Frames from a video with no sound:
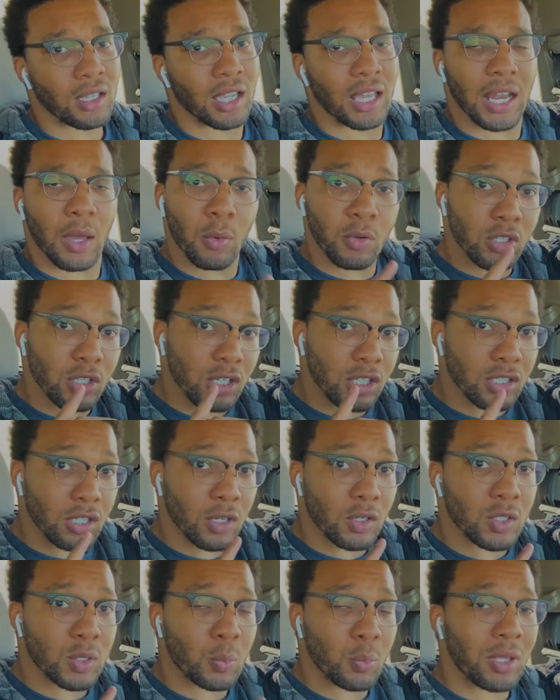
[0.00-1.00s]
I want you to
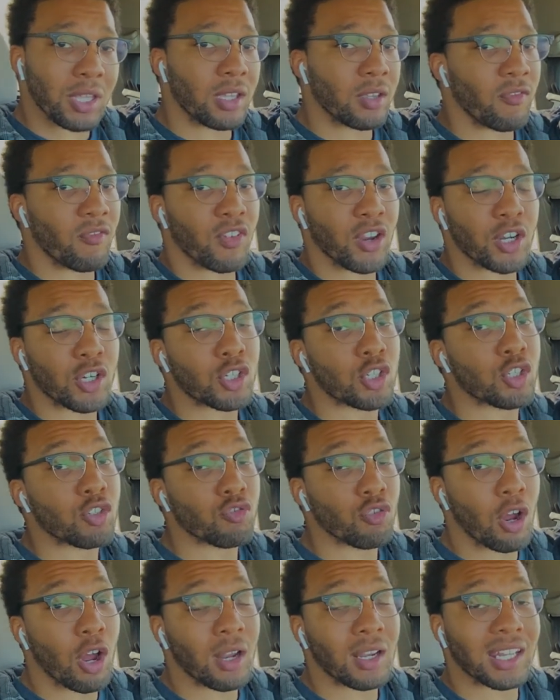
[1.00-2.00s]
start speaking very
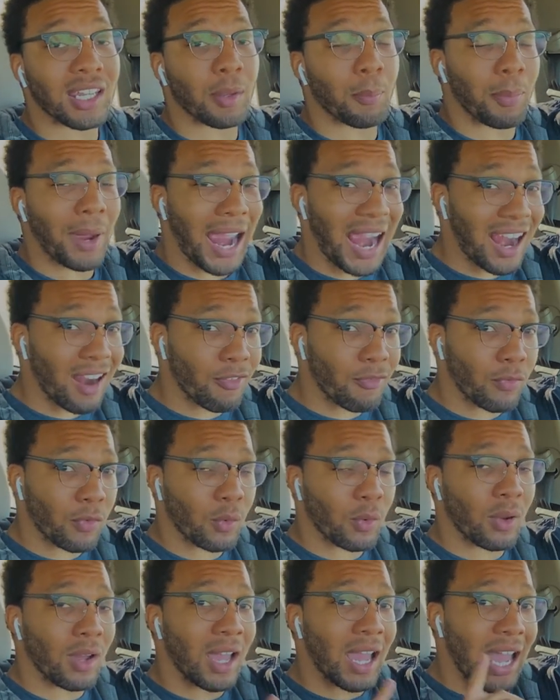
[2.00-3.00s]
strongly and
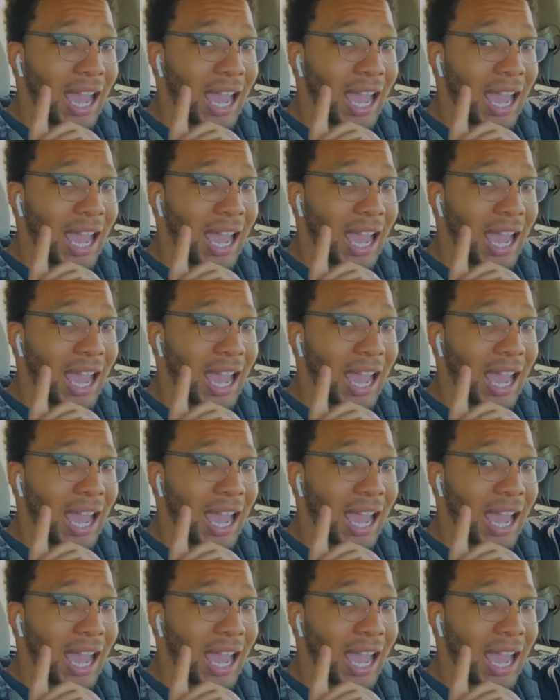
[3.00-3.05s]
powerful